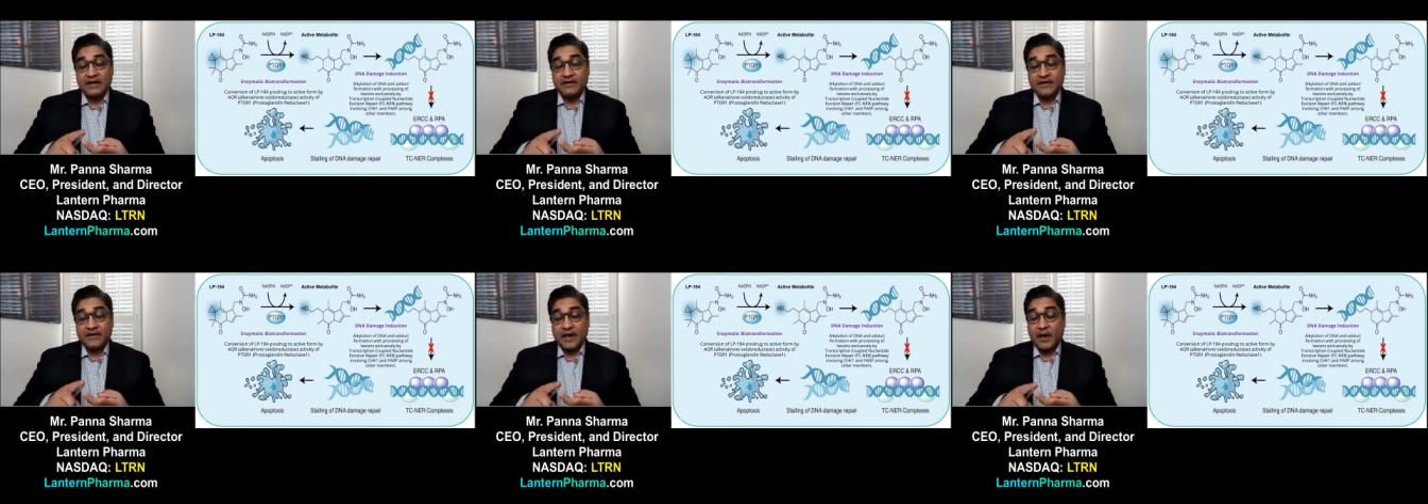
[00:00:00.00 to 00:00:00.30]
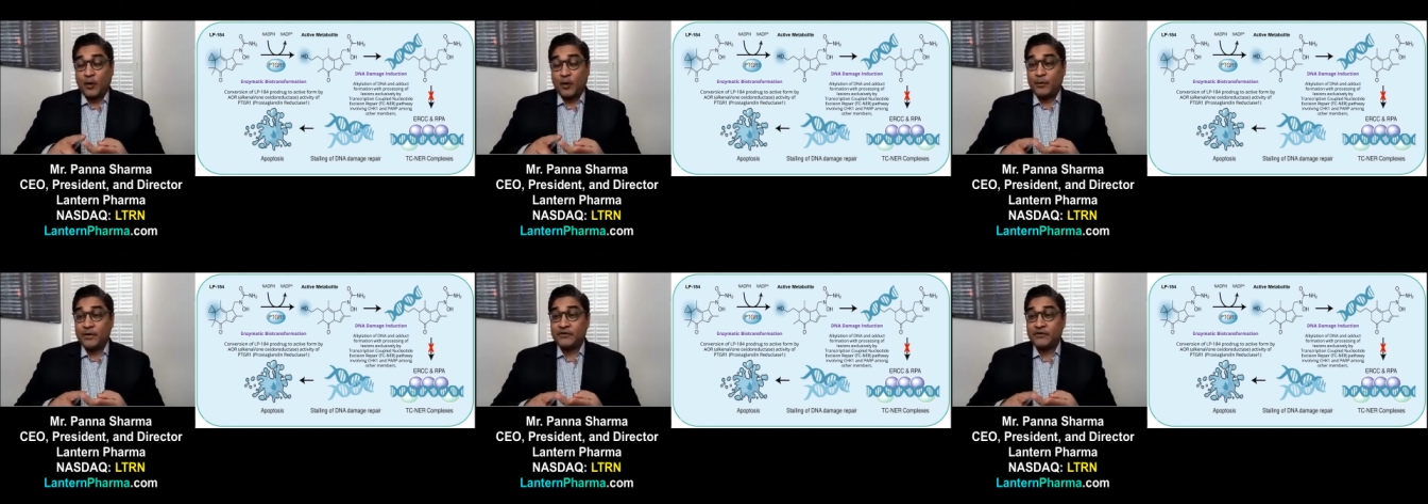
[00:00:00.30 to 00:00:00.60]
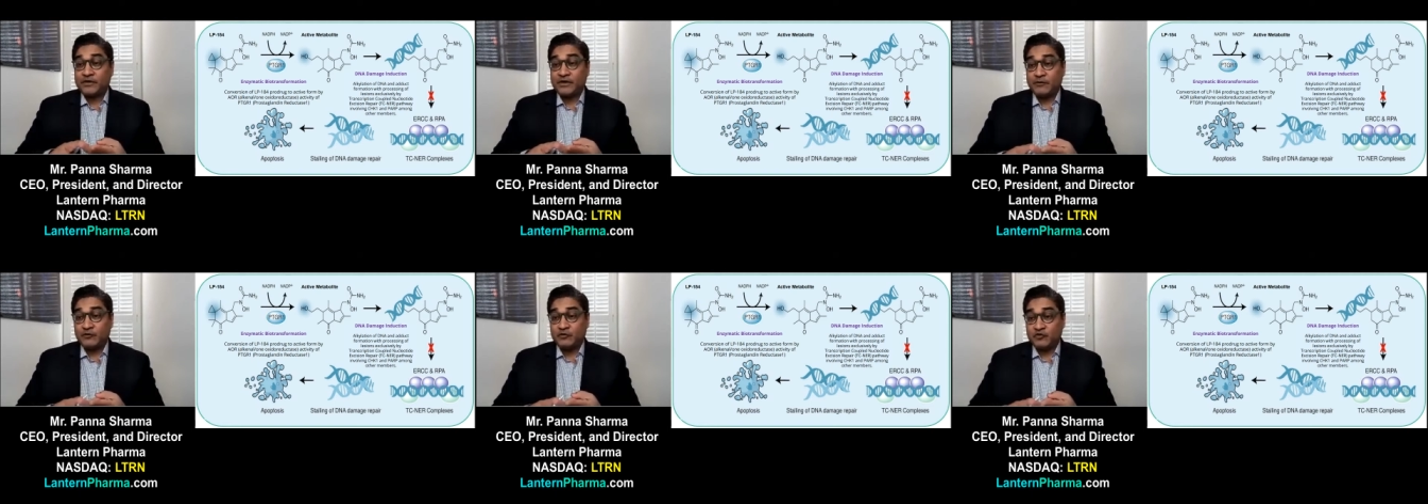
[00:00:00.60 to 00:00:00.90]
to help
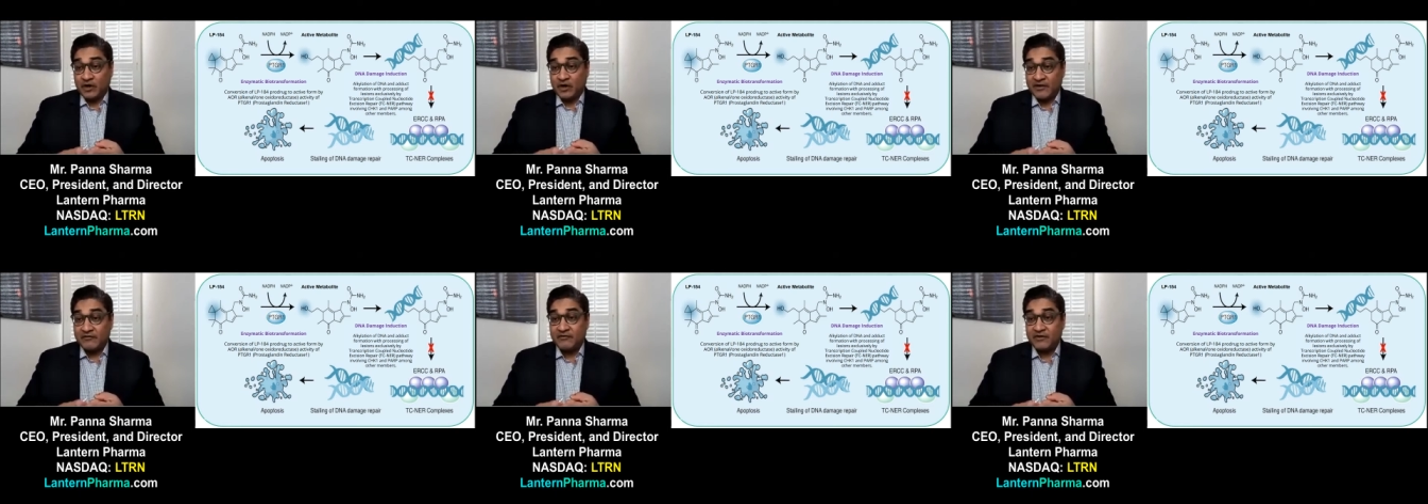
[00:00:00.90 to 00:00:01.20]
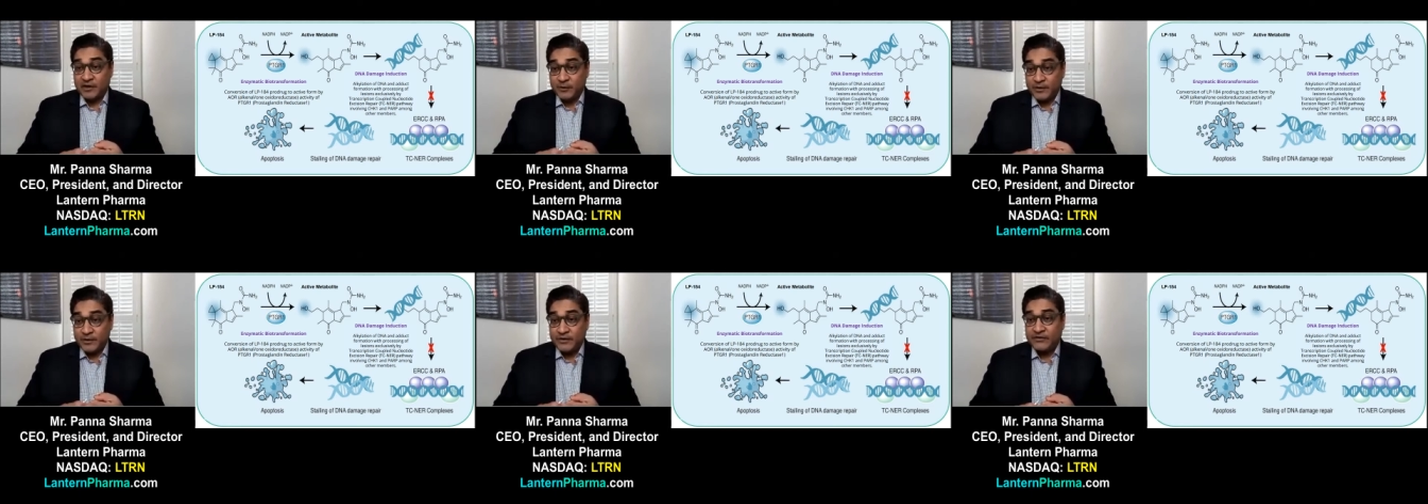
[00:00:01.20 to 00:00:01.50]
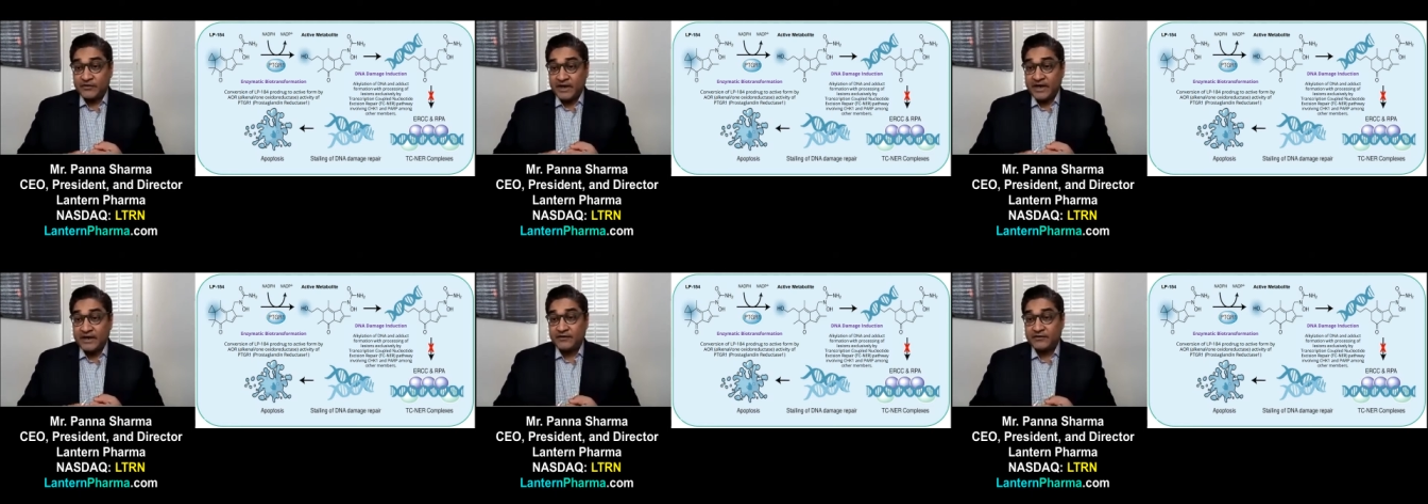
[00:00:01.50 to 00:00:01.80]
us drive new
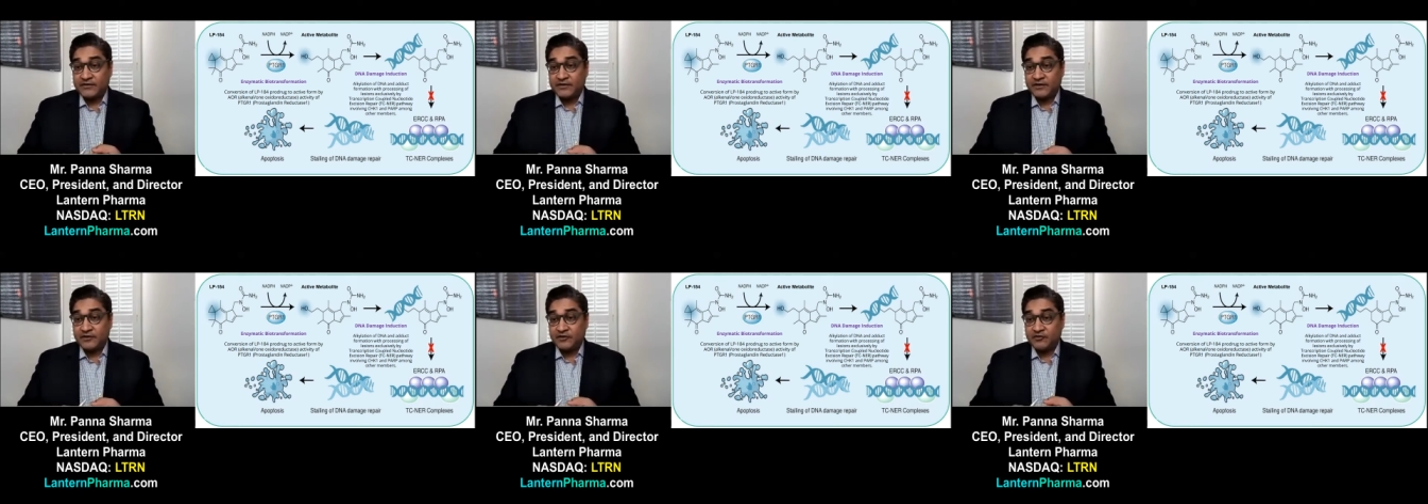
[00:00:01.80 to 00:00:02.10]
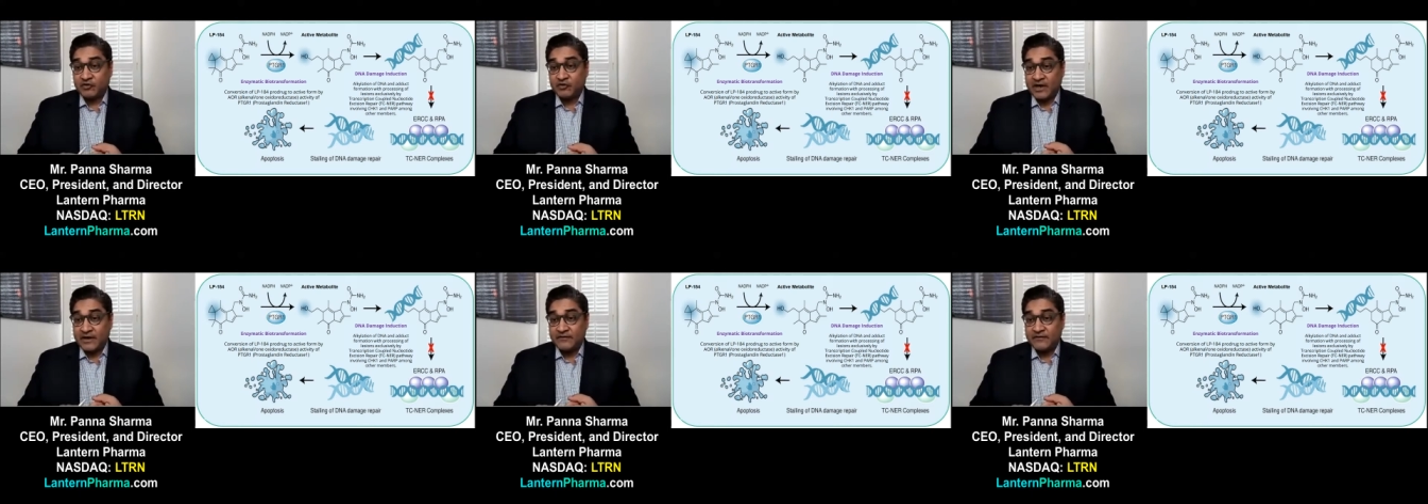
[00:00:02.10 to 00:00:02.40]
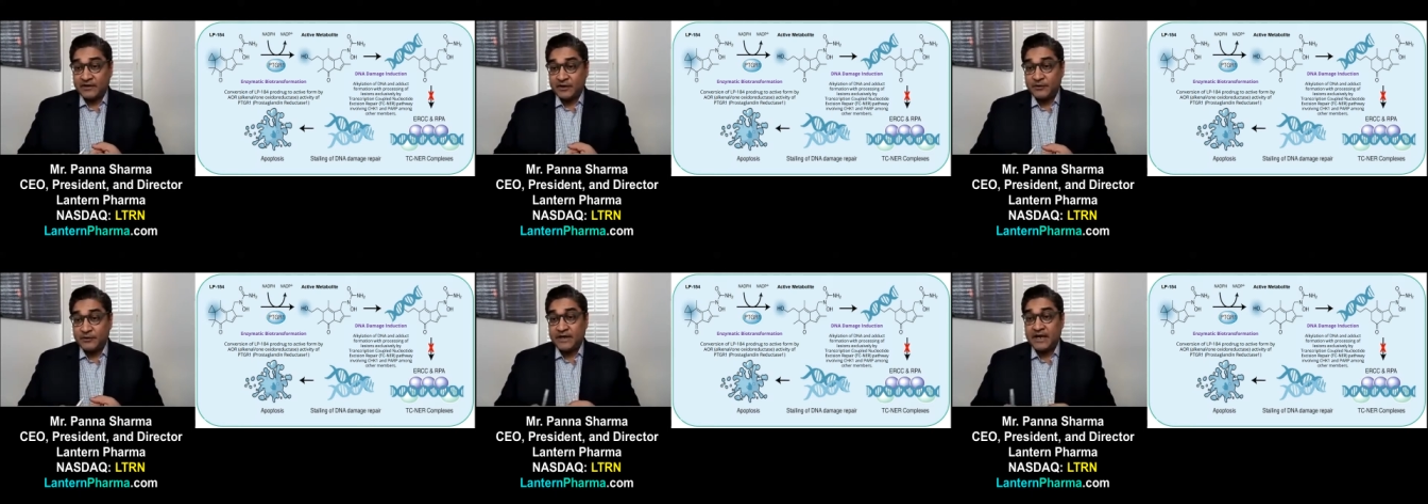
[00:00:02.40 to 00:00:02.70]
insights and drive
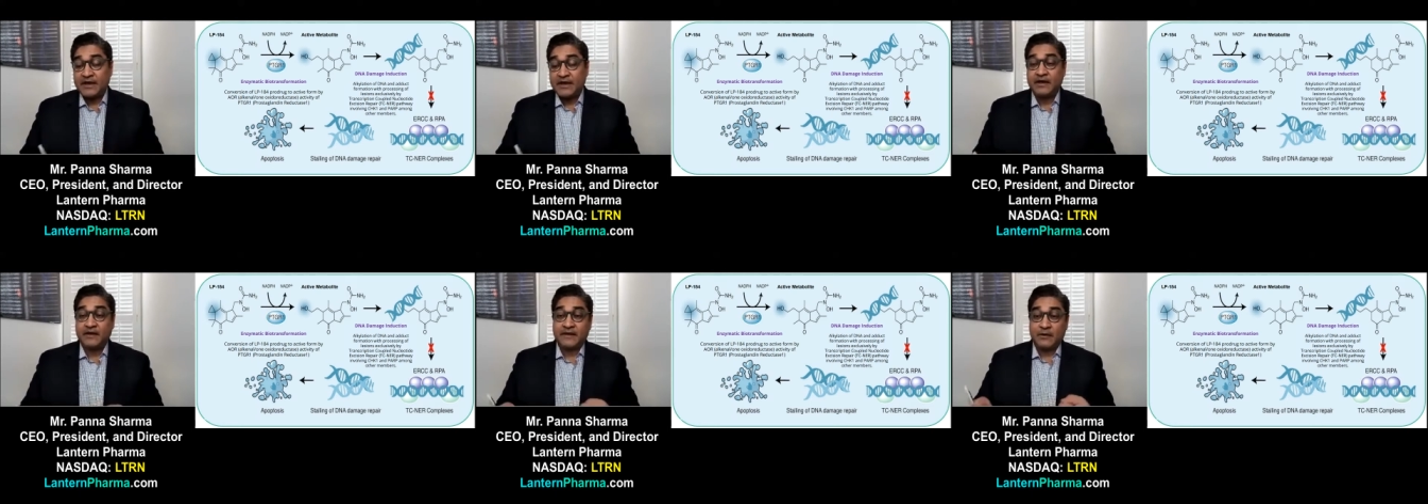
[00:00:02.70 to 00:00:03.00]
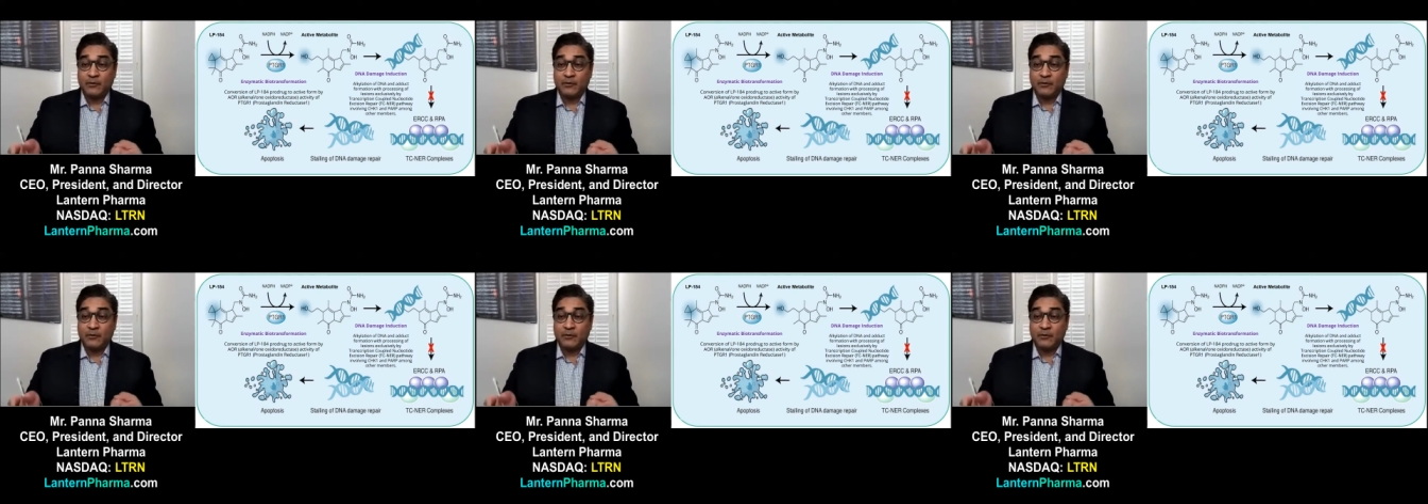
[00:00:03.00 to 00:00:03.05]
new data